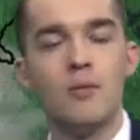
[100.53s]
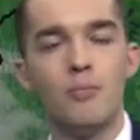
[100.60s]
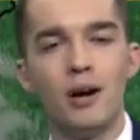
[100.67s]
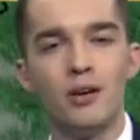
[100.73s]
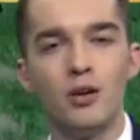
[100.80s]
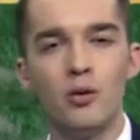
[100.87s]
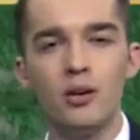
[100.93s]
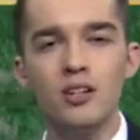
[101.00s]

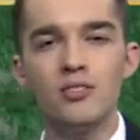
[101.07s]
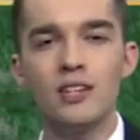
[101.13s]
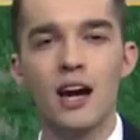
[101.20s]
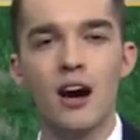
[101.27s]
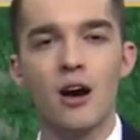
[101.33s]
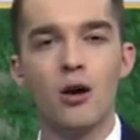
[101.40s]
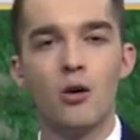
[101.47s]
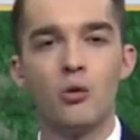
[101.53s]
But notice
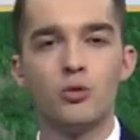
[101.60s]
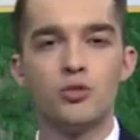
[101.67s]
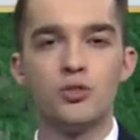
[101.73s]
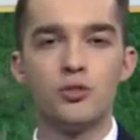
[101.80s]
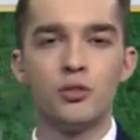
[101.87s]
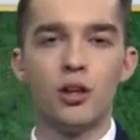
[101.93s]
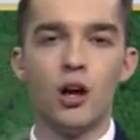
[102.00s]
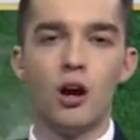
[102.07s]
how
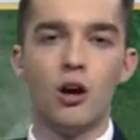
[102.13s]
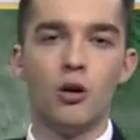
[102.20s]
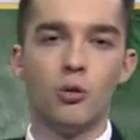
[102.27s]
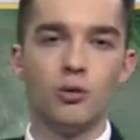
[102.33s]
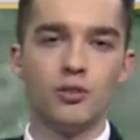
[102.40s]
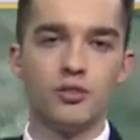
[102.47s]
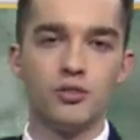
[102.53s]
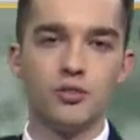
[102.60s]

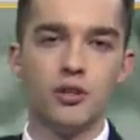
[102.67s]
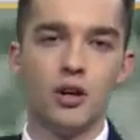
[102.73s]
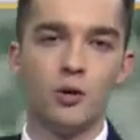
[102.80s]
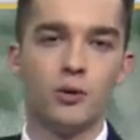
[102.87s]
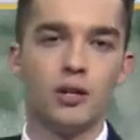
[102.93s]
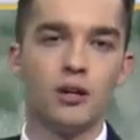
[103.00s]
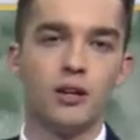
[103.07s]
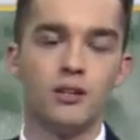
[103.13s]
slow the
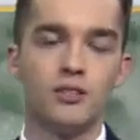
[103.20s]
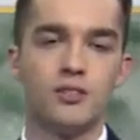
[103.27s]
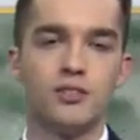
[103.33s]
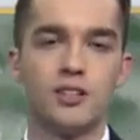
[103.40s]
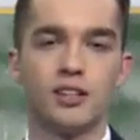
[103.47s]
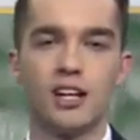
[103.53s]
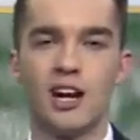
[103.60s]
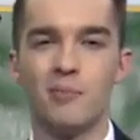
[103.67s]
snow
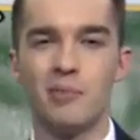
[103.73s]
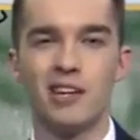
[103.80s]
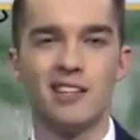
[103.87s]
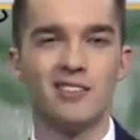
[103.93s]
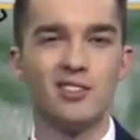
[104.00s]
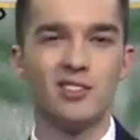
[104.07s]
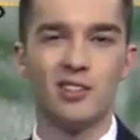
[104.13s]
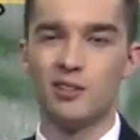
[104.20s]
is to come
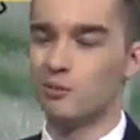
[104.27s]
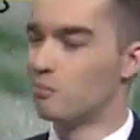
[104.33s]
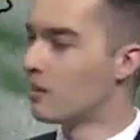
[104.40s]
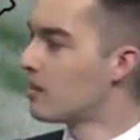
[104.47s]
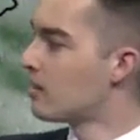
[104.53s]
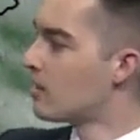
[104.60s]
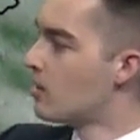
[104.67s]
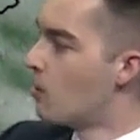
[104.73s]
in. So
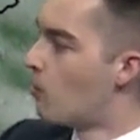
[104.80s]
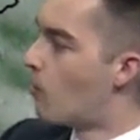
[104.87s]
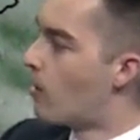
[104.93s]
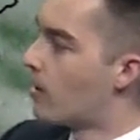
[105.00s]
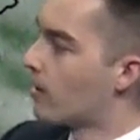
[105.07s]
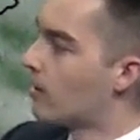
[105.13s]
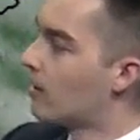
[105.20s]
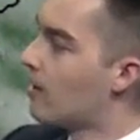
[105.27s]

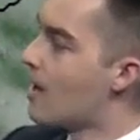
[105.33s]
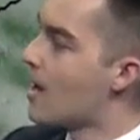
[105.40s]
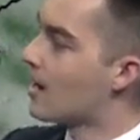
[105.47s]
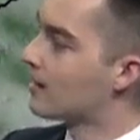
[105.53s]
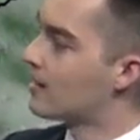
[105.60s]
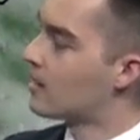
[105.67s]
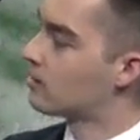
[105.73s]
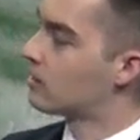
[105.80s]
1
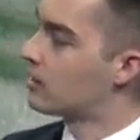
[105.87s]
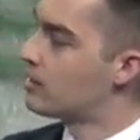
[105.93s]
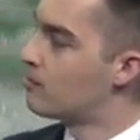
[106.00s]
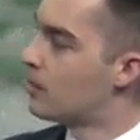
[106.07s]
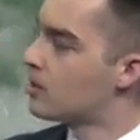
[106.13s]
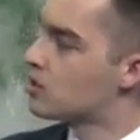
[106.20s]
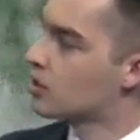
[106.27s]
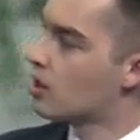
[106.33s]
o'clock, not really
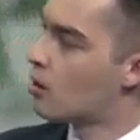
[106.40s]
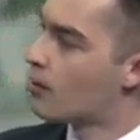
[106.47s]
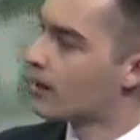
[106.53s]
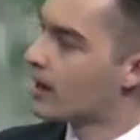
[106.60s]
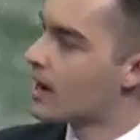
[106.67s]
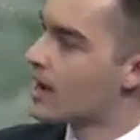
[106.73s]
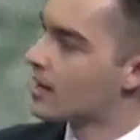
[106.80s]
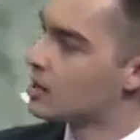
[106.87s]
much
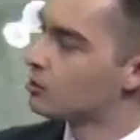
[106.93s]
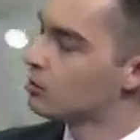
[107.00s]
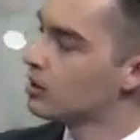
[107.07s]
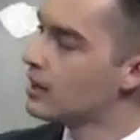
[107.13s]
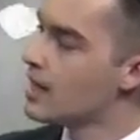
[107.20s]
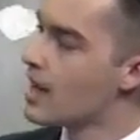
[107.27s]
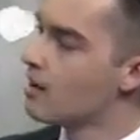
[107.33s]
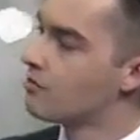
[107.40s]
going on. You
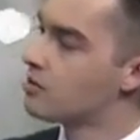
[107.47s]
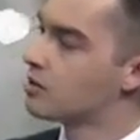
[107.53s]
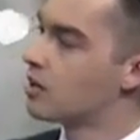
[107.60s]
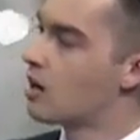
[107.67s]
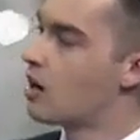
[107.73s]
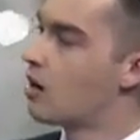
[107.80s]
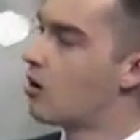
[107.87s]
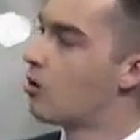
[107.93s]
really have to
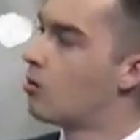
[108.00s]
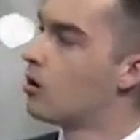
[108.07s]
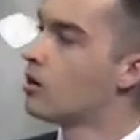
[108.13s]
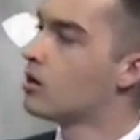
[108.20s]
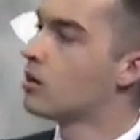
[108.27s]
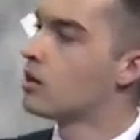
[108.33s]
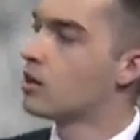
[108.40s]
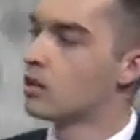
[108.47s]
go
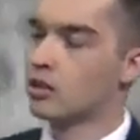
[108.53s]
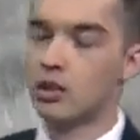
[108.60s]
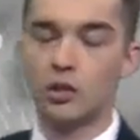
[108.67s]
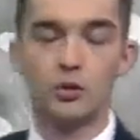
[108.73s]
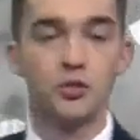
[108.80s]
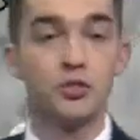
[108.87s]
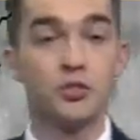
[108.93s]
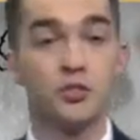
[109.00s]

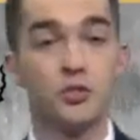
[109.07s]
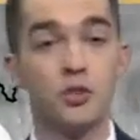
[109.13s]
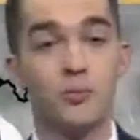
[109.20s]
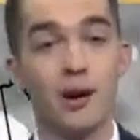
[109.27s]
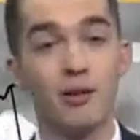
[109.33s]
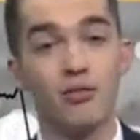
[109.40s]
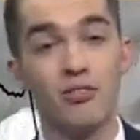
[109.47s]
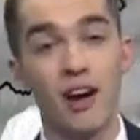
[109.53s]
closer to
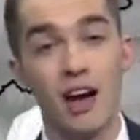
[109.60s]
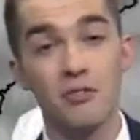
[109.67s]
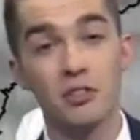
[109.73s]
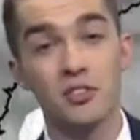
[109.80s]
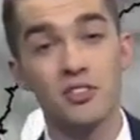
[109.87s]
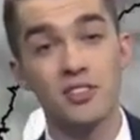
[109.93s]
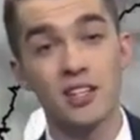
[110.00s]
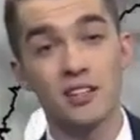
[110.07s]
about 5
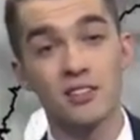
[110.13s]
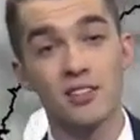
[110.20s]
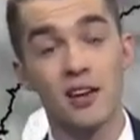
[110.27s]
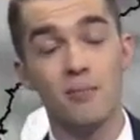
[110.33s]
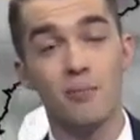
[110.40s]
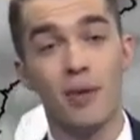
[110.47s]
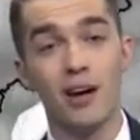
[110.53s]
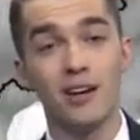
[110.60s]
or 6
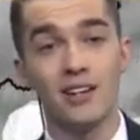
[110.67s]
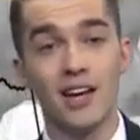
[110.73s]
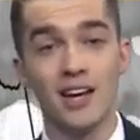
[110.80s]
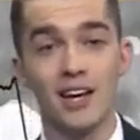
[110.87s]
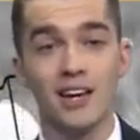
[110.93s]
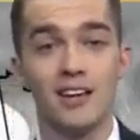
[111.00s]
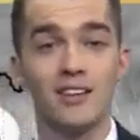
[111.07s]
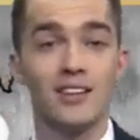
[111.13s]
on
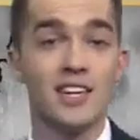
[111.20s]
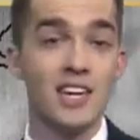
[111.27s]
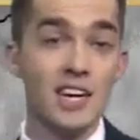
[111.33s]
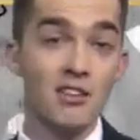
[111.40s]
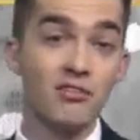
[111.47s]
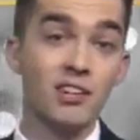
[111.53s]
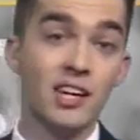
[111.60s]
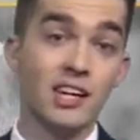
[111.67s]
Monday
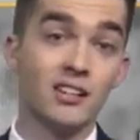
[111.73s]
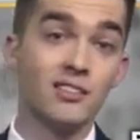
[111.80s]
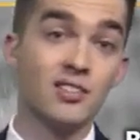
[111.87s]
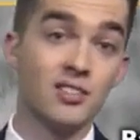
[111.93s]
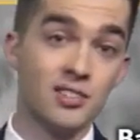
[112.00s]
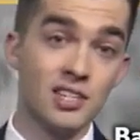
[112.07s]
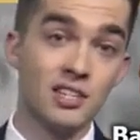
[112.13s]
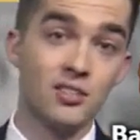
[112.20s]
evening
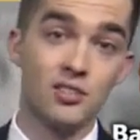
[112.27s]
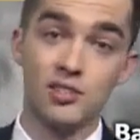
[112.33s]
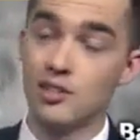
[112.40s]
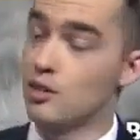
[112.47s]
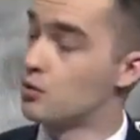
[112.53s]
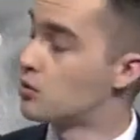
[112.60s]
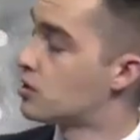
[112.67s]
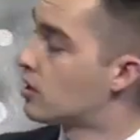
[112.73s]
to see the
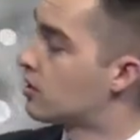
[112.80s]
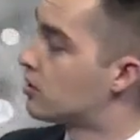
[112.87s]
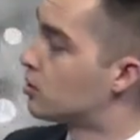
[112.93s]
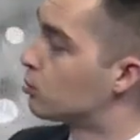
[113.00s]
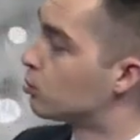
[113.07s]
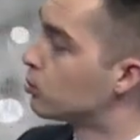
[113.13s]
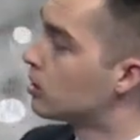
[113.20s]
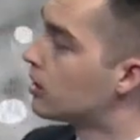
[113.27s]
snow start
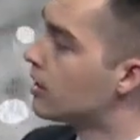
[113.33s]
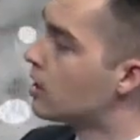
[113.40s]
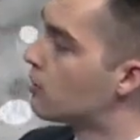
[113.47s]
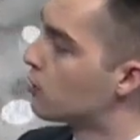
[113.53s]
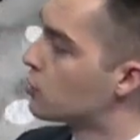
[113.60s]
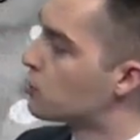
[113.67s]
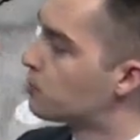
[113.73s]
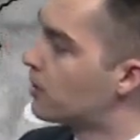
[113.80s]
to really
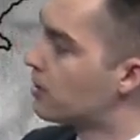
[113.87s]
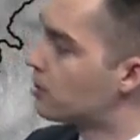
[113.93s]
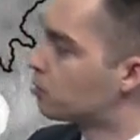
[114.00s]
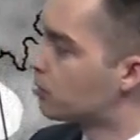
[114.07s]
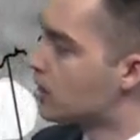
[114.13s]
overspread the